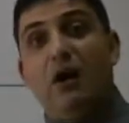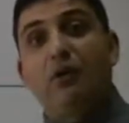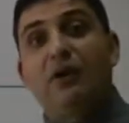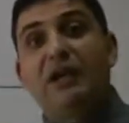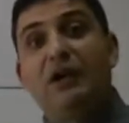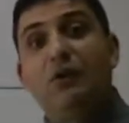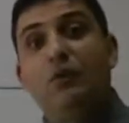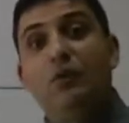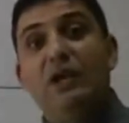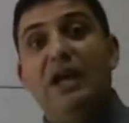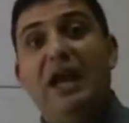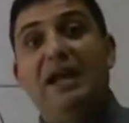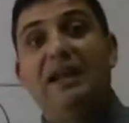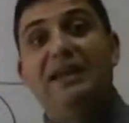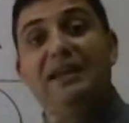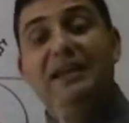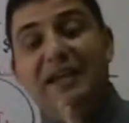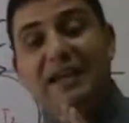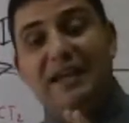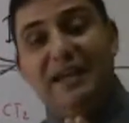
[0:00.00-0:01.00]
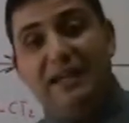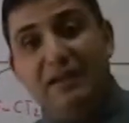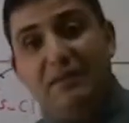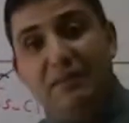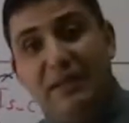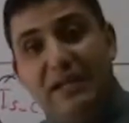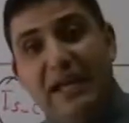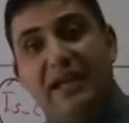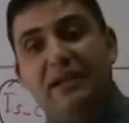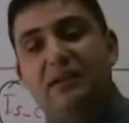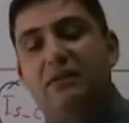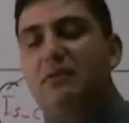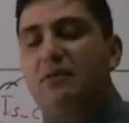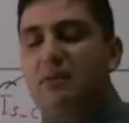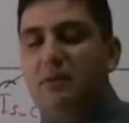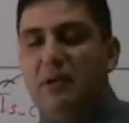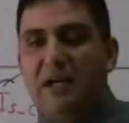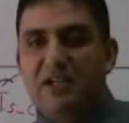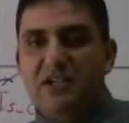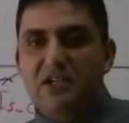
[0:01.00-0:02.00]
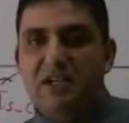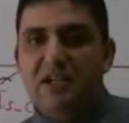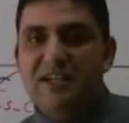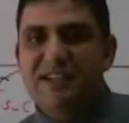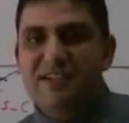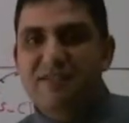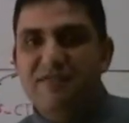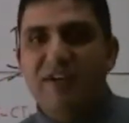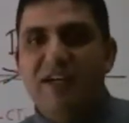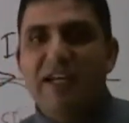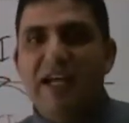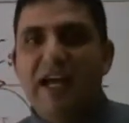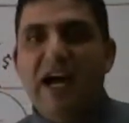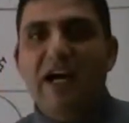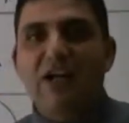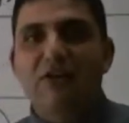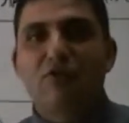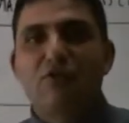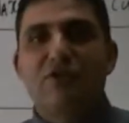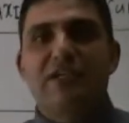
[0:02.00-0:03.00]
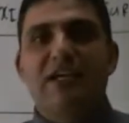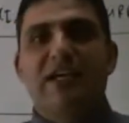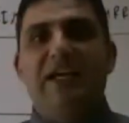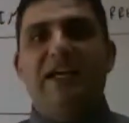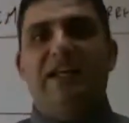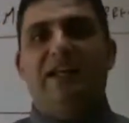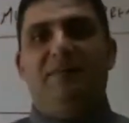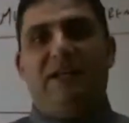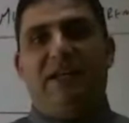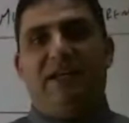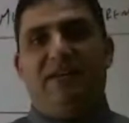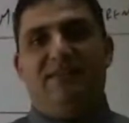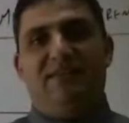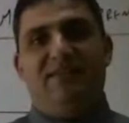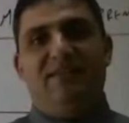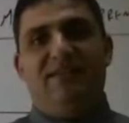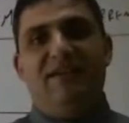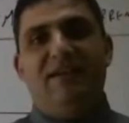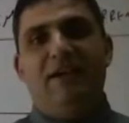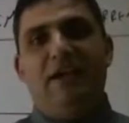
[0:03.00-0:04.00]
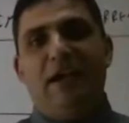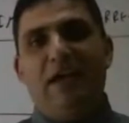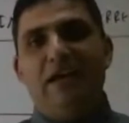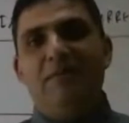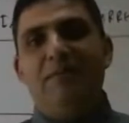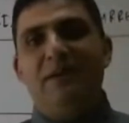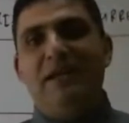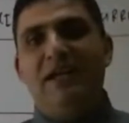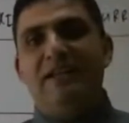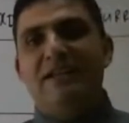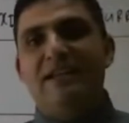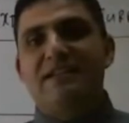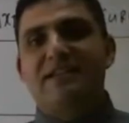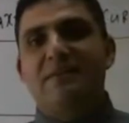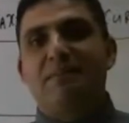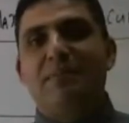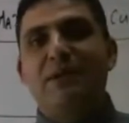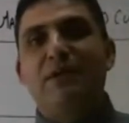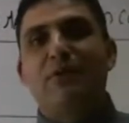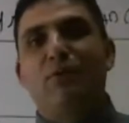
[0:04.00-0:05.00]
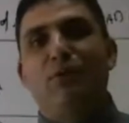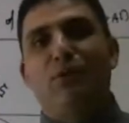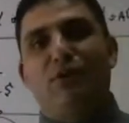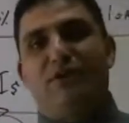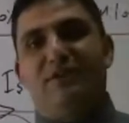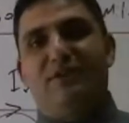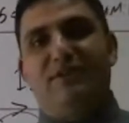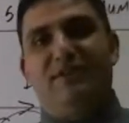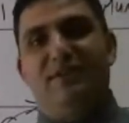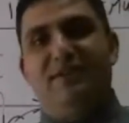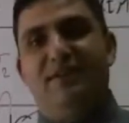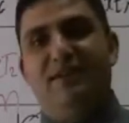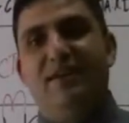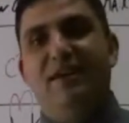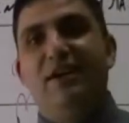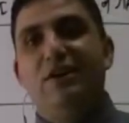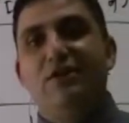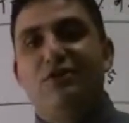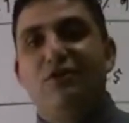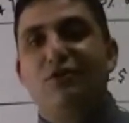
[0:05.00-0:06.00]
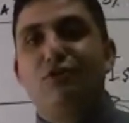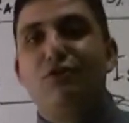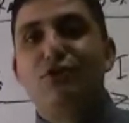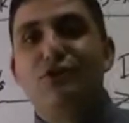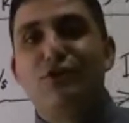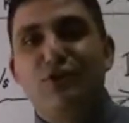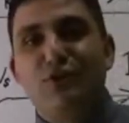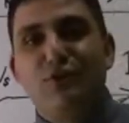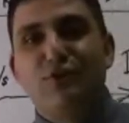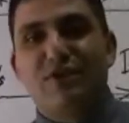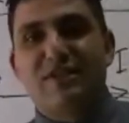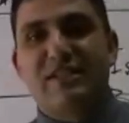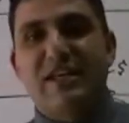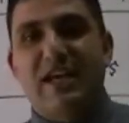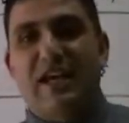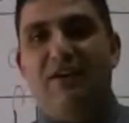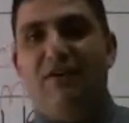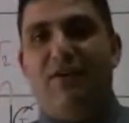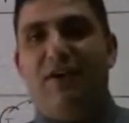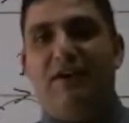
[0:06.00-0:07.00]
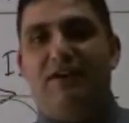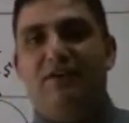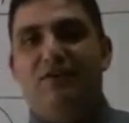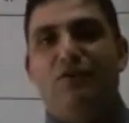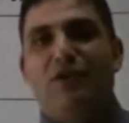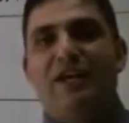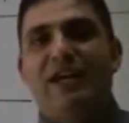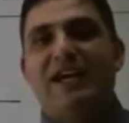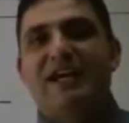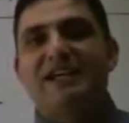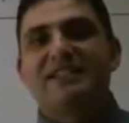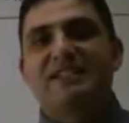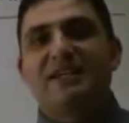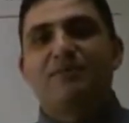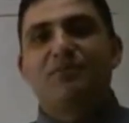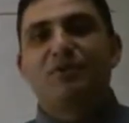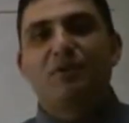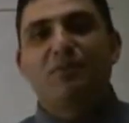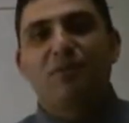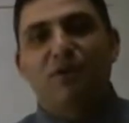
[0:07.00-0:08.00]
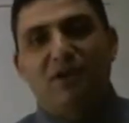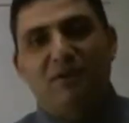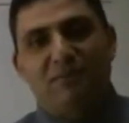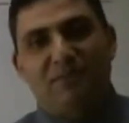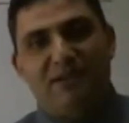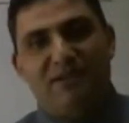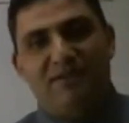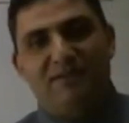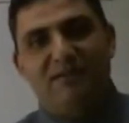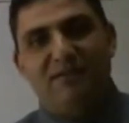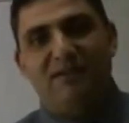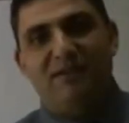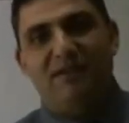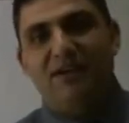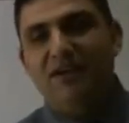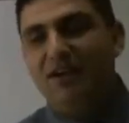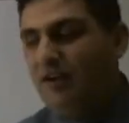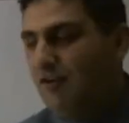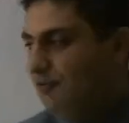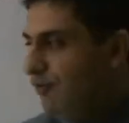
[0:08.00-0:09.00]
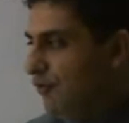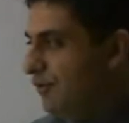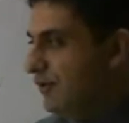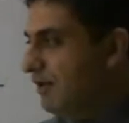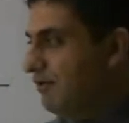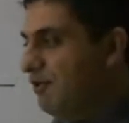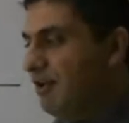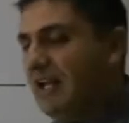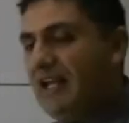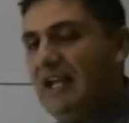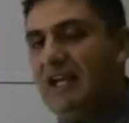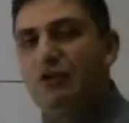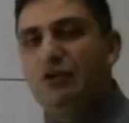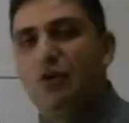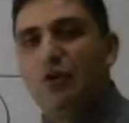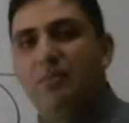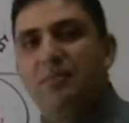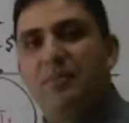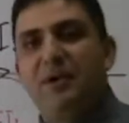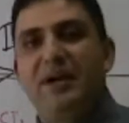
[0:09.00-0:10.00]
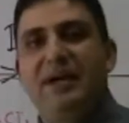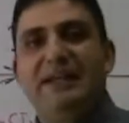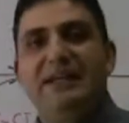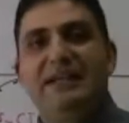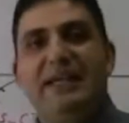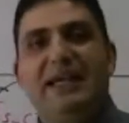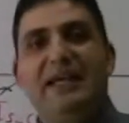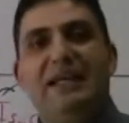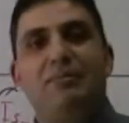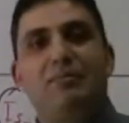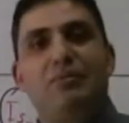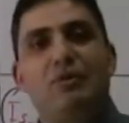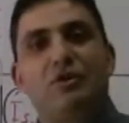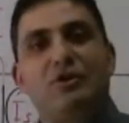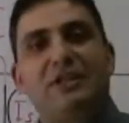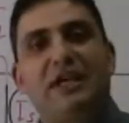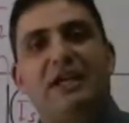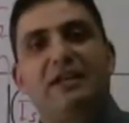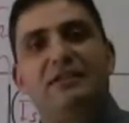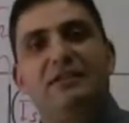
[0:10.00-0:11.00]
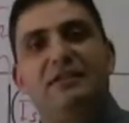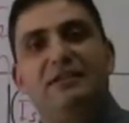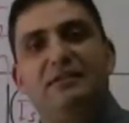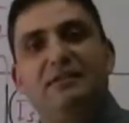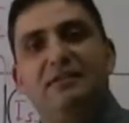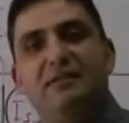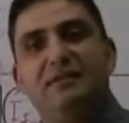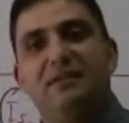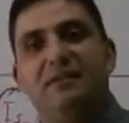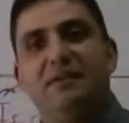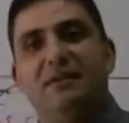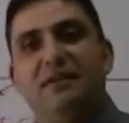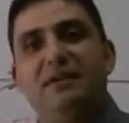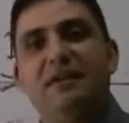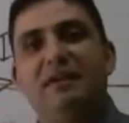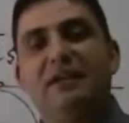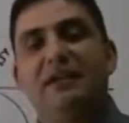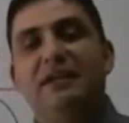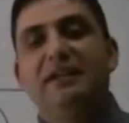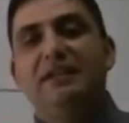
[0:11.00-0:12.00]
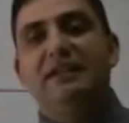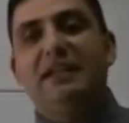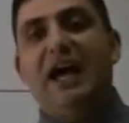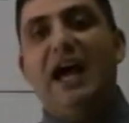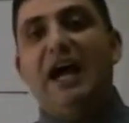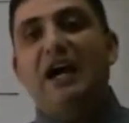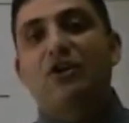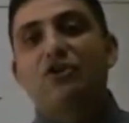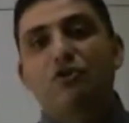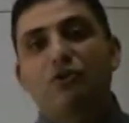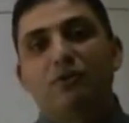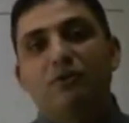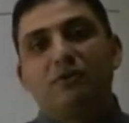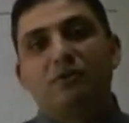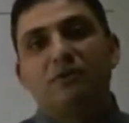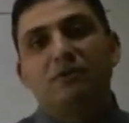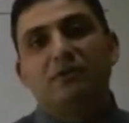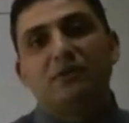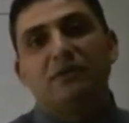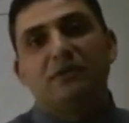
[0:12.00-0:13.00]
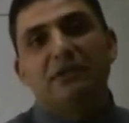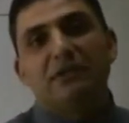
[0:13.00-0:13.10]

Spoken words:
how can we eliminate. Actually, it's very hard to say eliminate. Eliminate, it's a big word. Reduce the error to an acceptable limit for the relay to operate and protect the actual